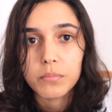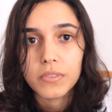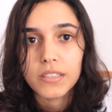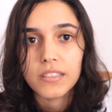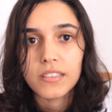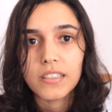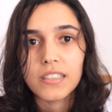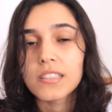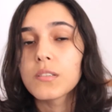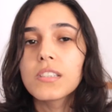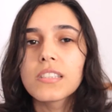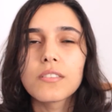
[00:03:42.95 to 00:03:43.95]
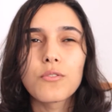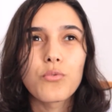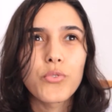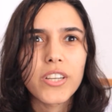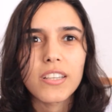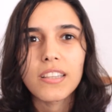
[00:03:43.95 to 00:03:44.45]
but it's
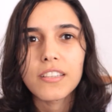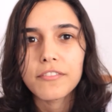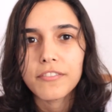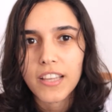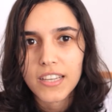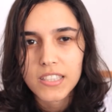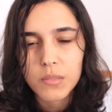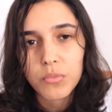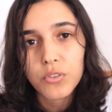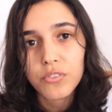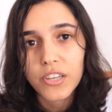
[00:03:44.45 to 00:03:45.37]
really flexible